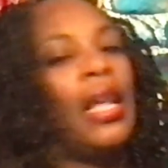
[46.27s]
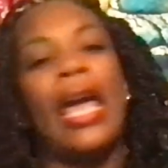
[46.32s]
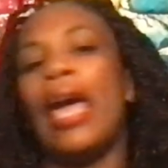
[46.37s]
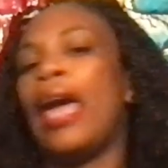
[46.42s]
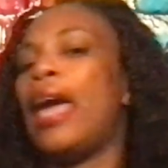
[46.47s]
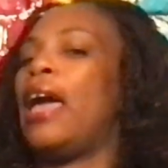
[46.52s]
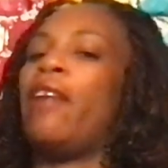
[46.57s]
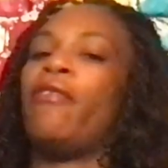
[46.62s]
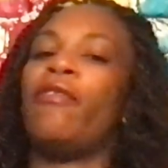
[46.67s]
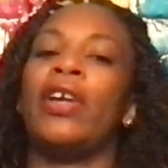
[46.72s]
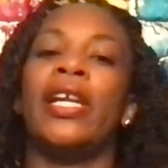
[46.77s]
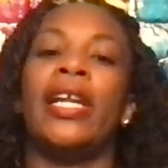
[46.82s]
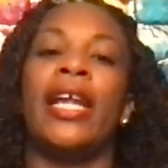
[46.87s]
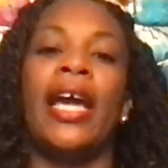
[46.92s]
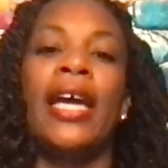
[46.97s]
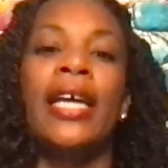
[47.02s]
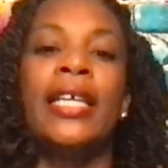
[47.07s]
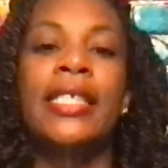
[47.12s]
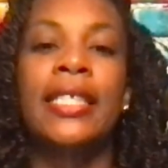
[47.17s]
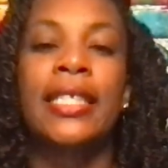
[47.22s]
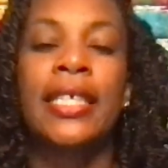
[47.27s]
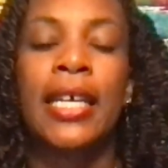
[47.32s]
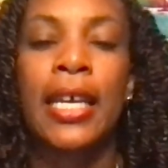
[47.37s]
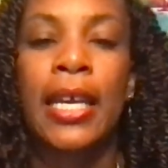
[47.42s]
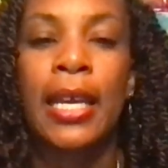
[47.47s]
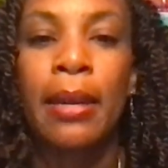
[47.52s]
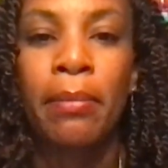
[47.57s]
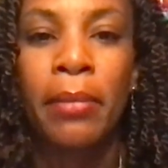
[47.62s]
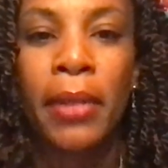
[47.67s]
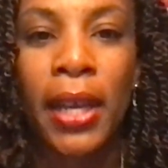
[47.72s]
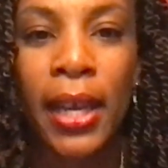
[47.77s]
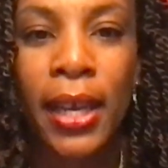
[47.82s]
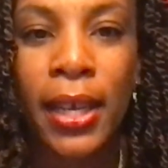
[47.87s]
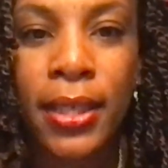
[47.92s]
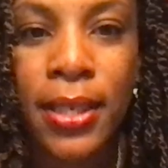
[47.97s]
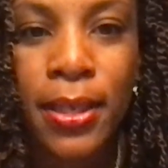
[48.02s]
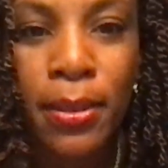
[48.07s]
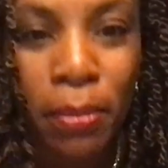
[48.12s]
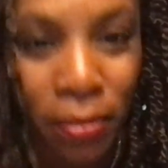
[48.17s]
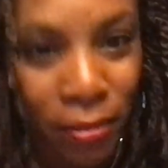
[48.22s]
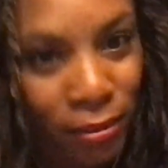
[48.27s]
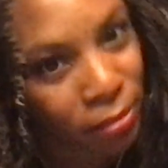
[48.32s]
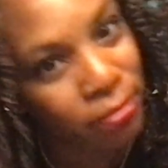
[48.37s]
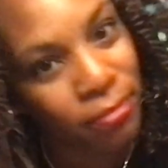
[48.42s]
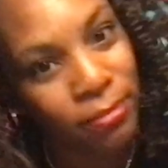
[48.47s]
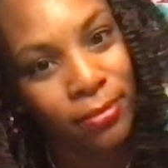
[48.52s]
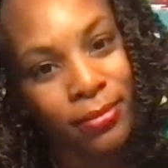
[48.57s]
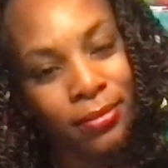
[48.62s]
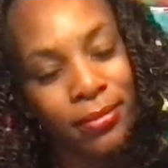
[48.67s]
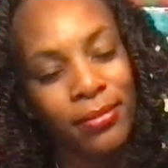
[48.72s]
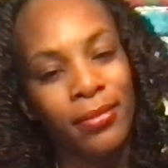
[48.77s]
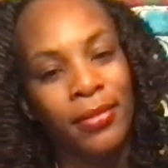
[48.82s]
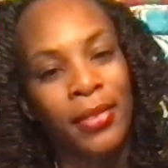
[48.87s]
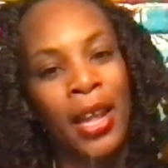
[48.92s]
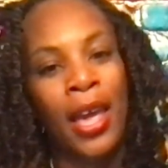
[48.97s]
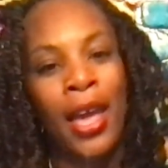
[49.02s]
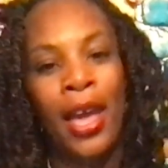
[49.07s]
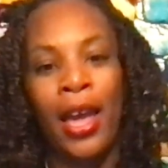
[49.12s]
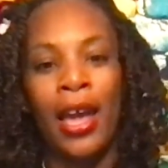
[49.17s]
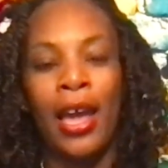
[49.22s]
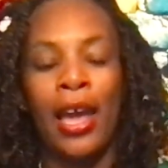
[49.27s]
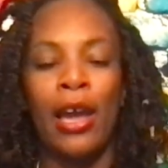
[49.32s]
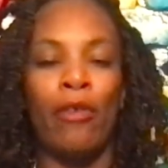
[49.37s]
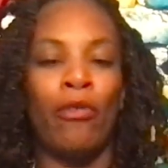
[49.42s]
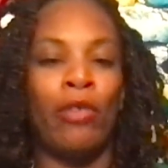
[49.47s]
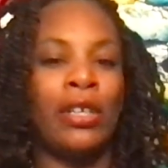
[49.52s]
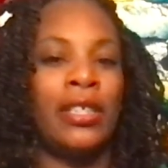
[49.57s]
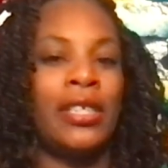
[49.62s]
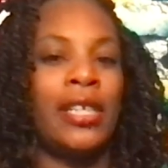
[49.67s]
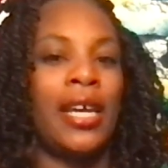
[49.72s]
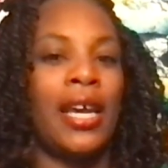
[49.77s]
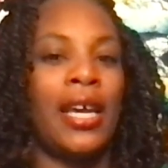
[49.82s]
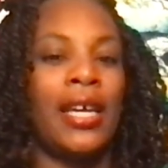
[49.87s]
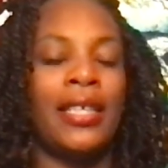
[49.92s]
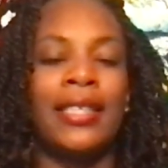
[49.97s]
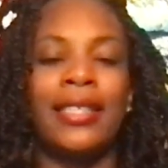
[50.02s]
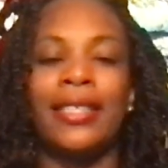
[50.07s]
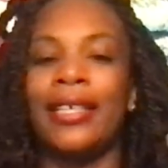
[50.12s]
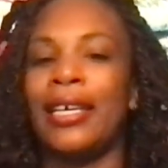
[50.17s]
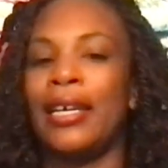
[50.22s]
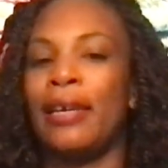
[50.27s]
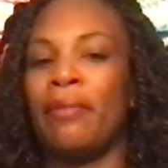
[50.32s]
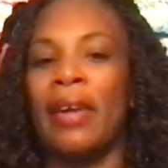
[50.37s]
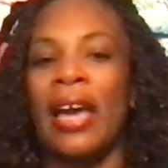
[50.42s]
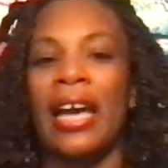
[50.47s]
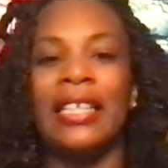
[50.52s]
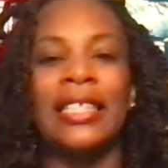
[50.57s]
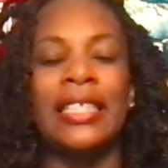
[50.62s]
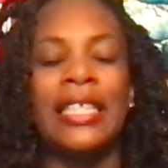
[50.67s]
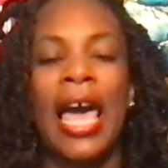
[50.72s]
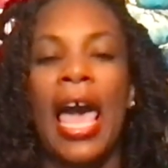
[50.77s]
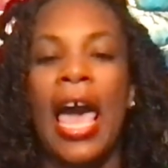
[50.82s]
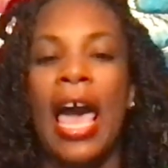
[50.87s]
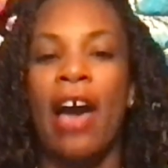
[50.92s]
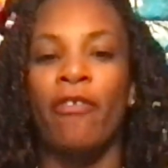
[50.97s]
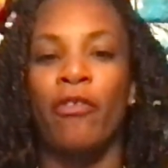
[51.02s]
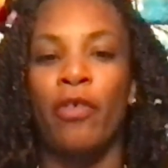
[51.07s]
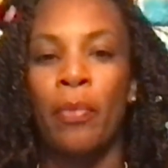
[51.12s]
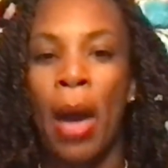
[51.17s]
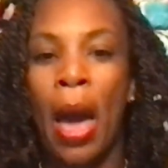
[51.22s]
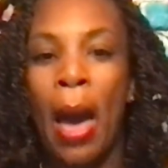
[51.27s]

Every dance team needs them. Every dance team got to have them.